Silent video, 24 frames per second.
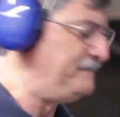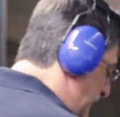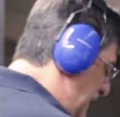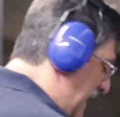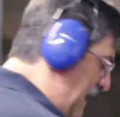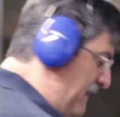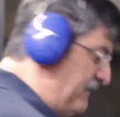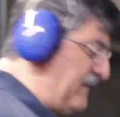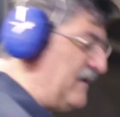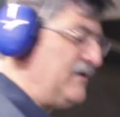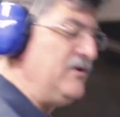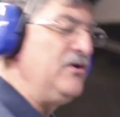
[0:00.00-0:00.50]

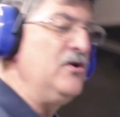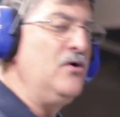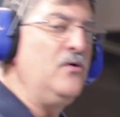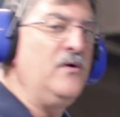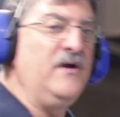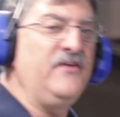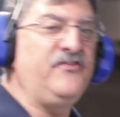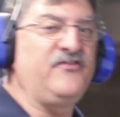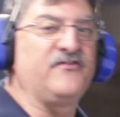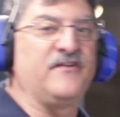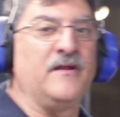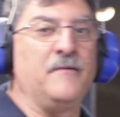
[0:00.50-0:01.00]
Now the
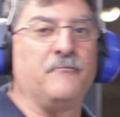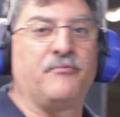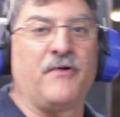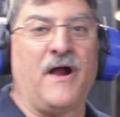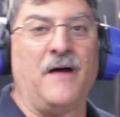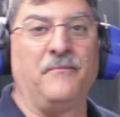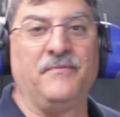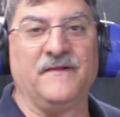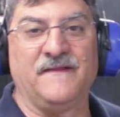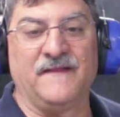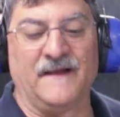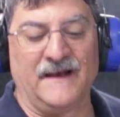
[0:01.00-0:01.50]
newest and
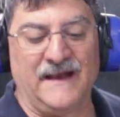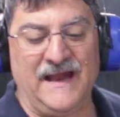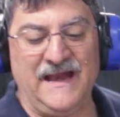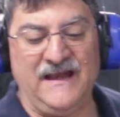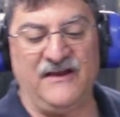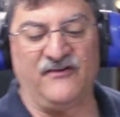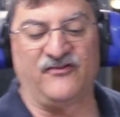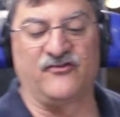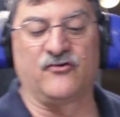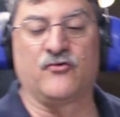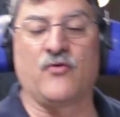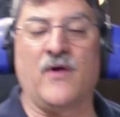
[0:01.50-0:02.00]
probably the
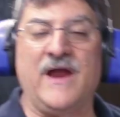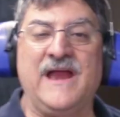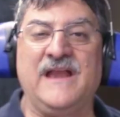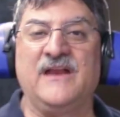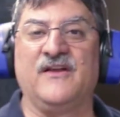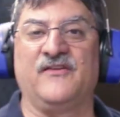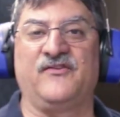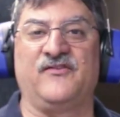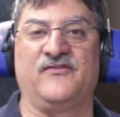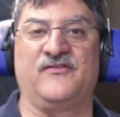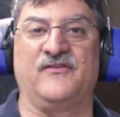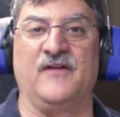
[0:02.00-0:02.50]
latest,
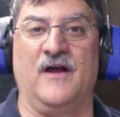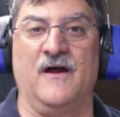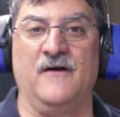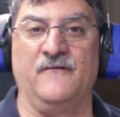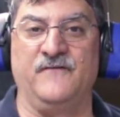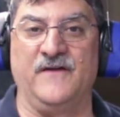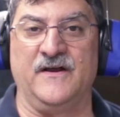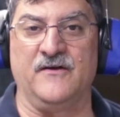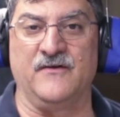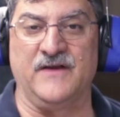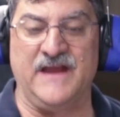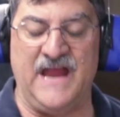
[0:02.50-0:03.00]
greatest
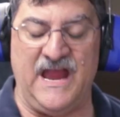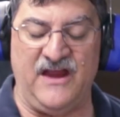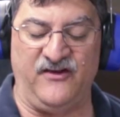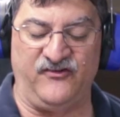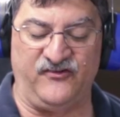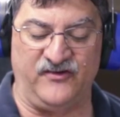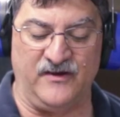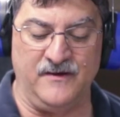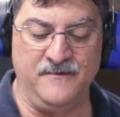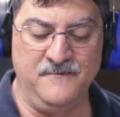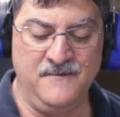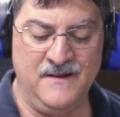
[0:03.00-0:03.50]

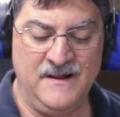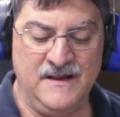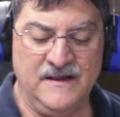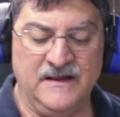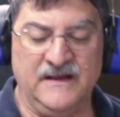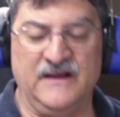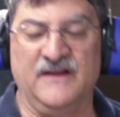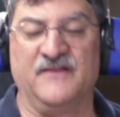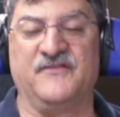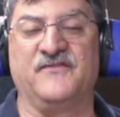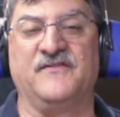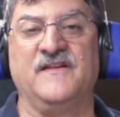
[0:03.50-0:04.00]
variation
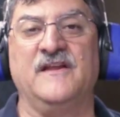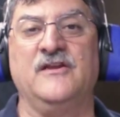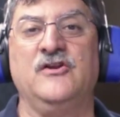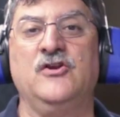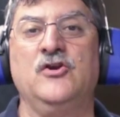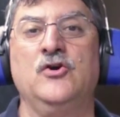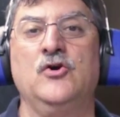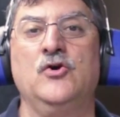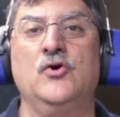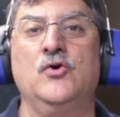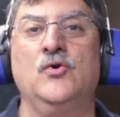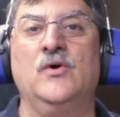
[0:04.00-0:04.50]
is the
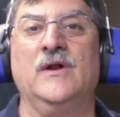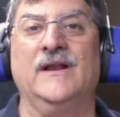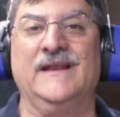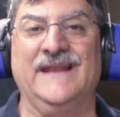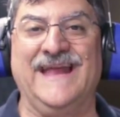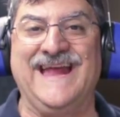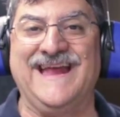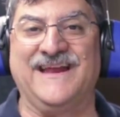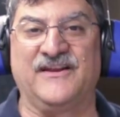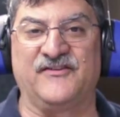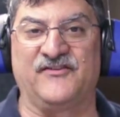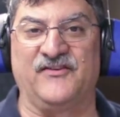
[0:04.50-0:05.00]
new
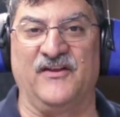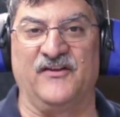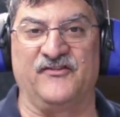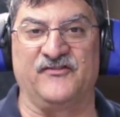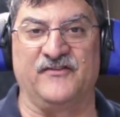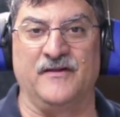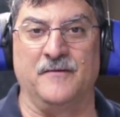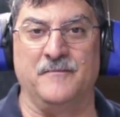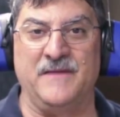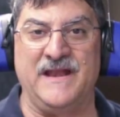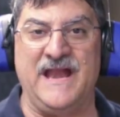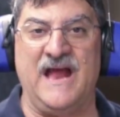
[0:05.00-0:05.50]
link
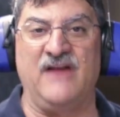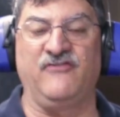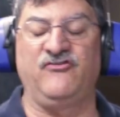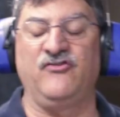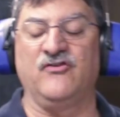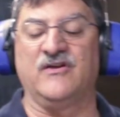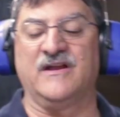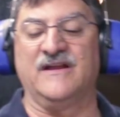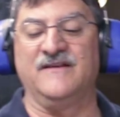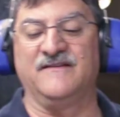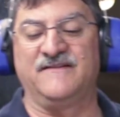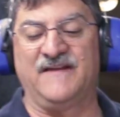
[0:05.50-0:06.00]
system. And as
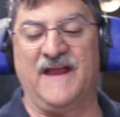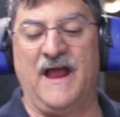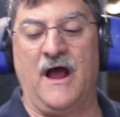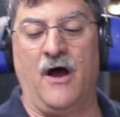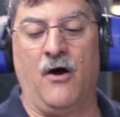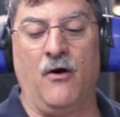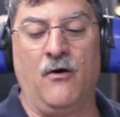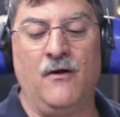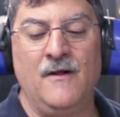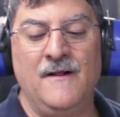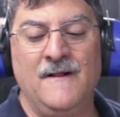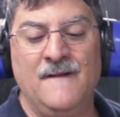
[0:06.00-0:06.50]
you can
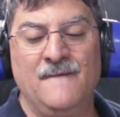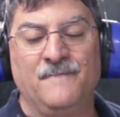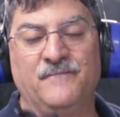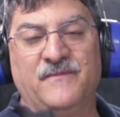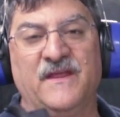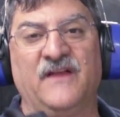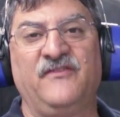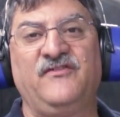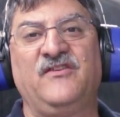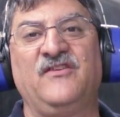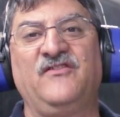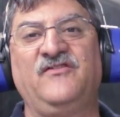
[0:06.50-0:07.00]
tell,
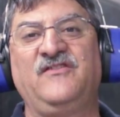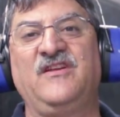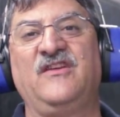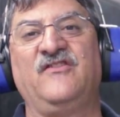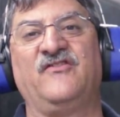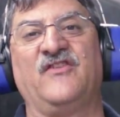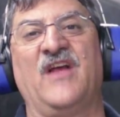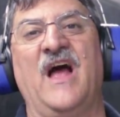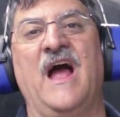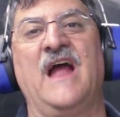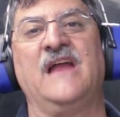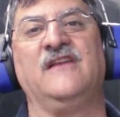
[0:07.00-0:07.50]
this is
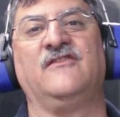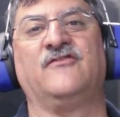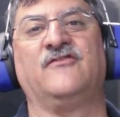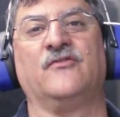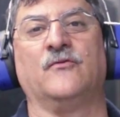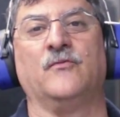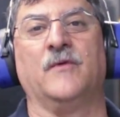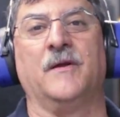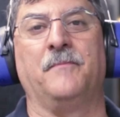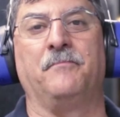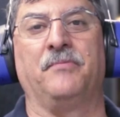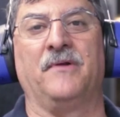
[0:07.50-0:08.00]
designed to
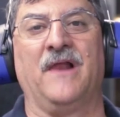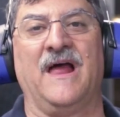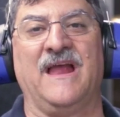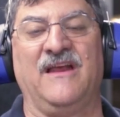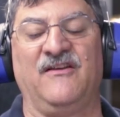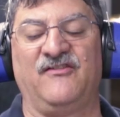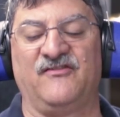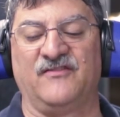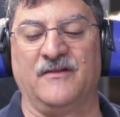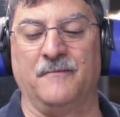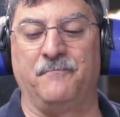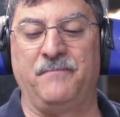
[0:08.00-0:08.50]

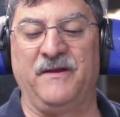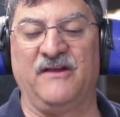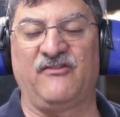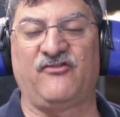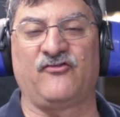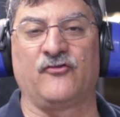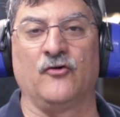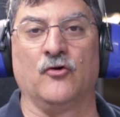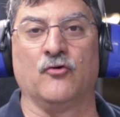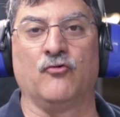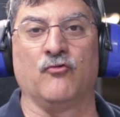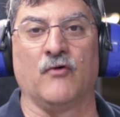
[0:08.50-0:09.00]
replace the
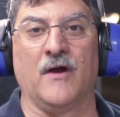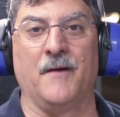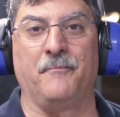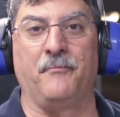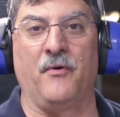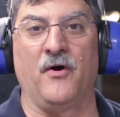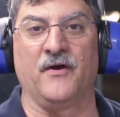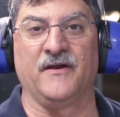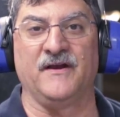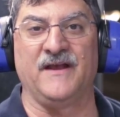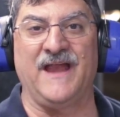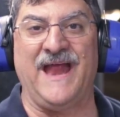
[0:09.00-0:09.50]
pistol grip
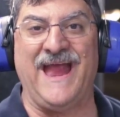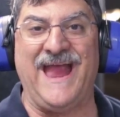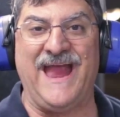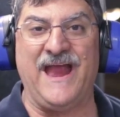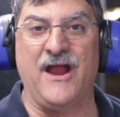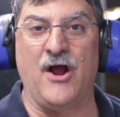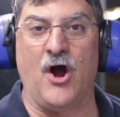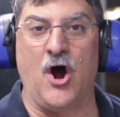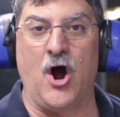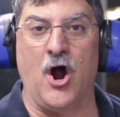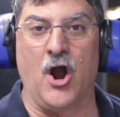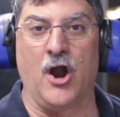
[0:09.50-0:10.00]
on an
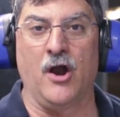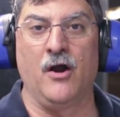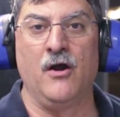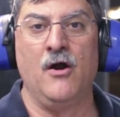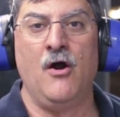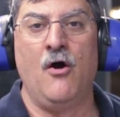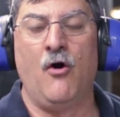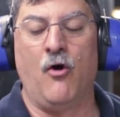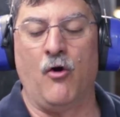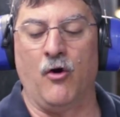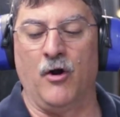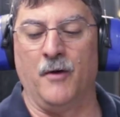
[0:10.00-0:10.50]
AR
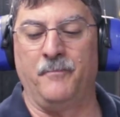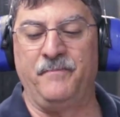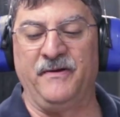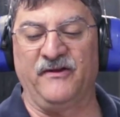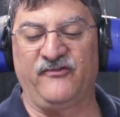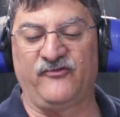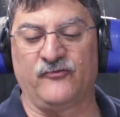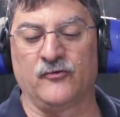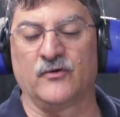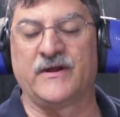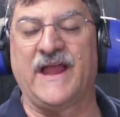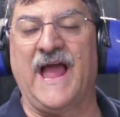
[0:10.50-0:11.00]
or a
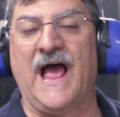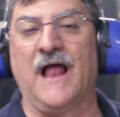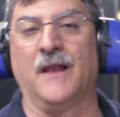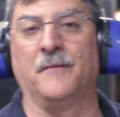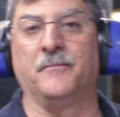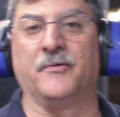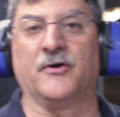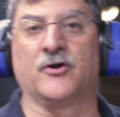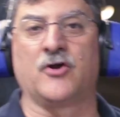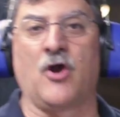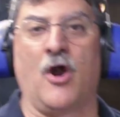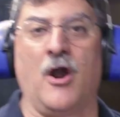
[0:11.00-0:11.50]
pistol
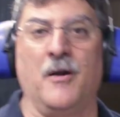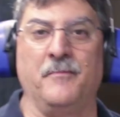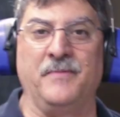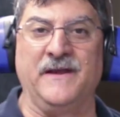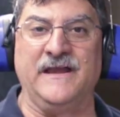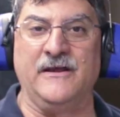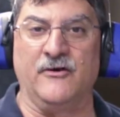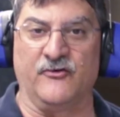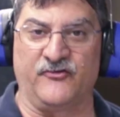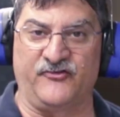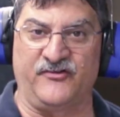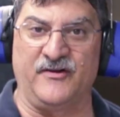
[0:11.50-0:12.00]
caliber
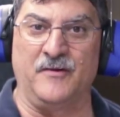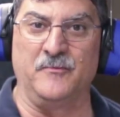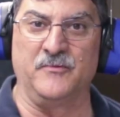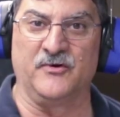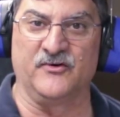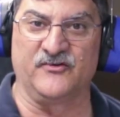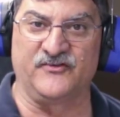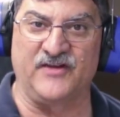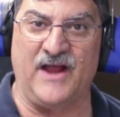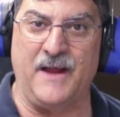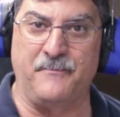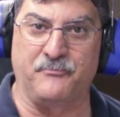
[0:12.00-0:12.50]
carbine or similar
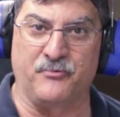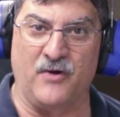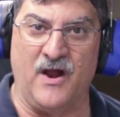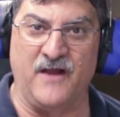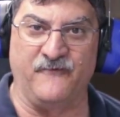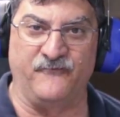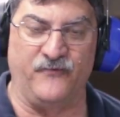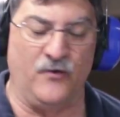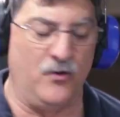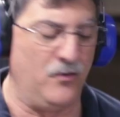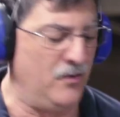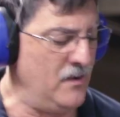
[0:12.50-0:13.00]
type
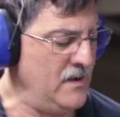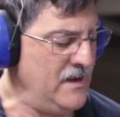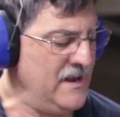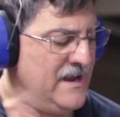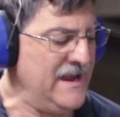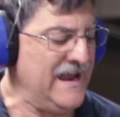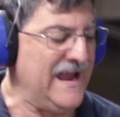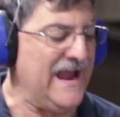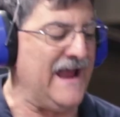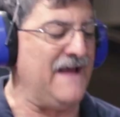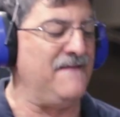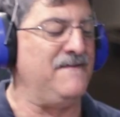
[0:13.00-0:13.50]
rifle.
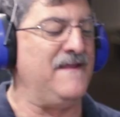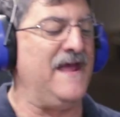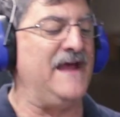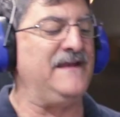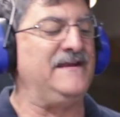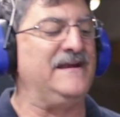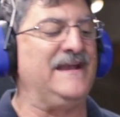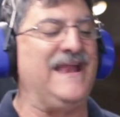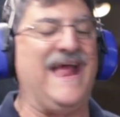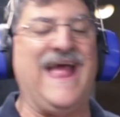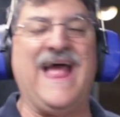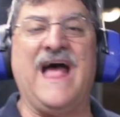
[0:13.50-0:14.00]
And then
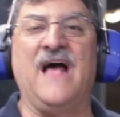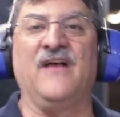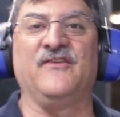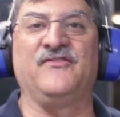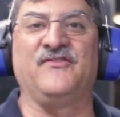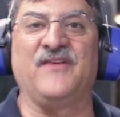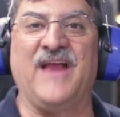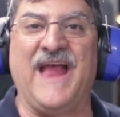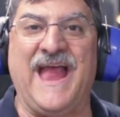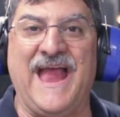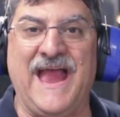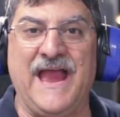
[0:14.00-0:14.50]
it
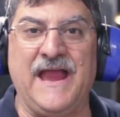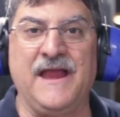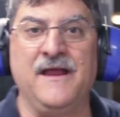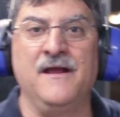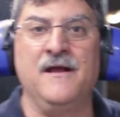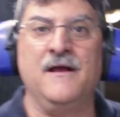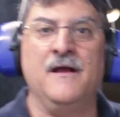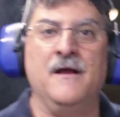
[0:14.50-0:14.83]
has a